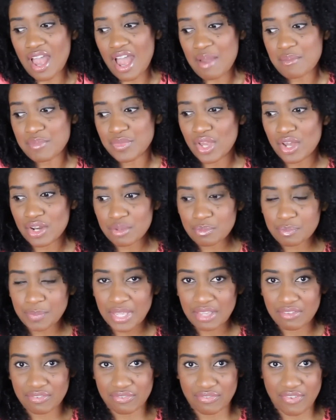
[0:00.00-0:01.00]
I'm not a
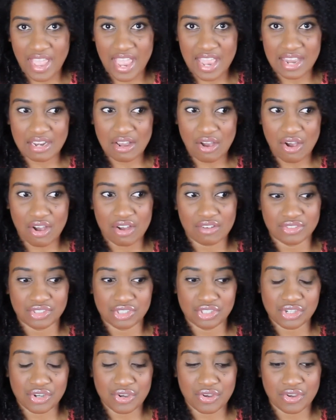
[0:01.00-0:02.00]
big fan of,
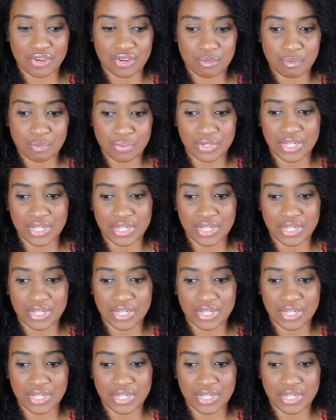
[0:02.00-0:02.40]
you know,